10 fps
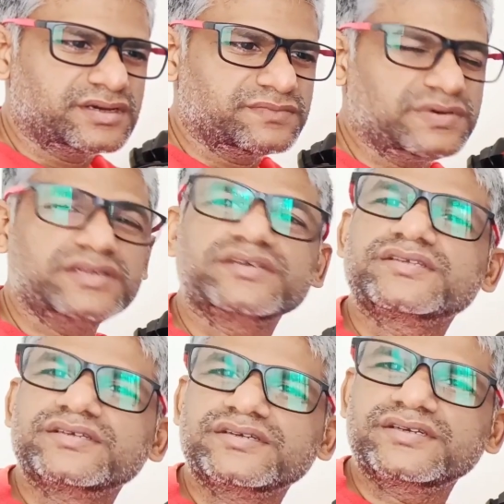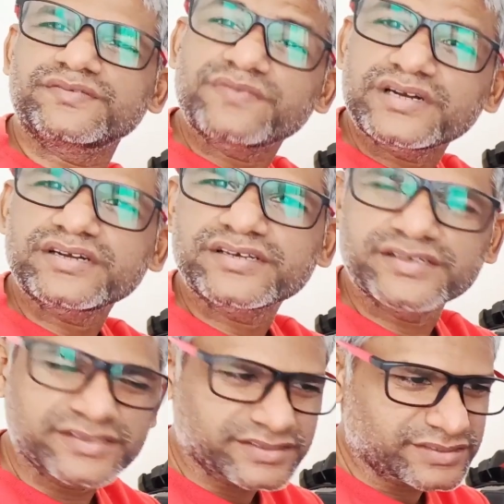various different,
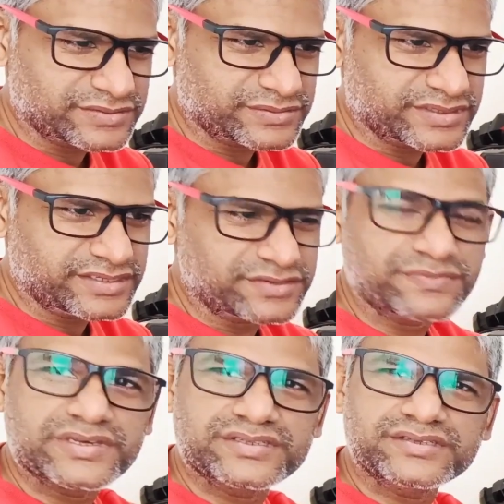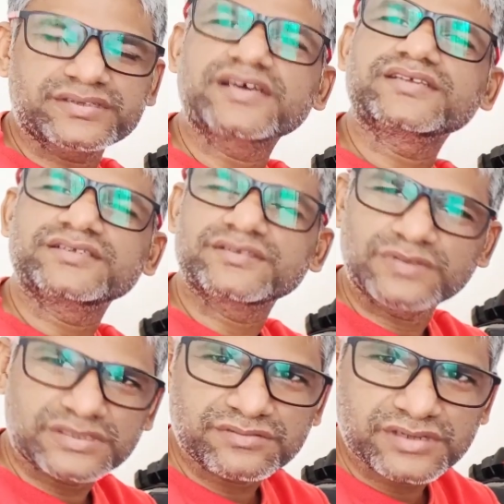you know, interfaces like this
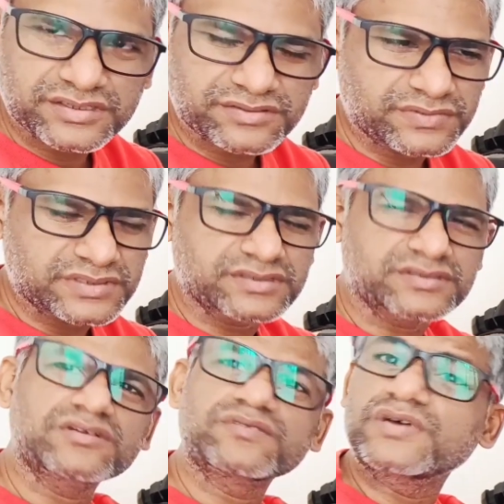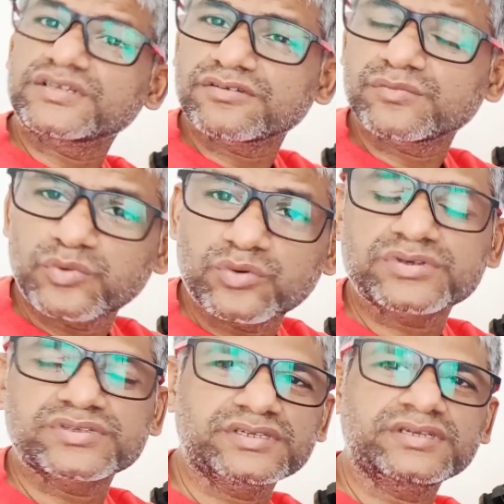virtual interfaces or virtual
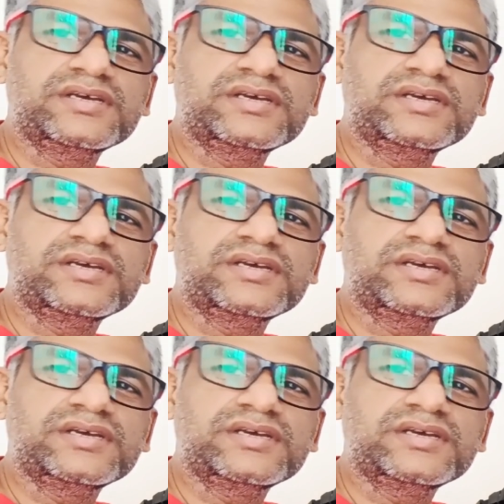ports in,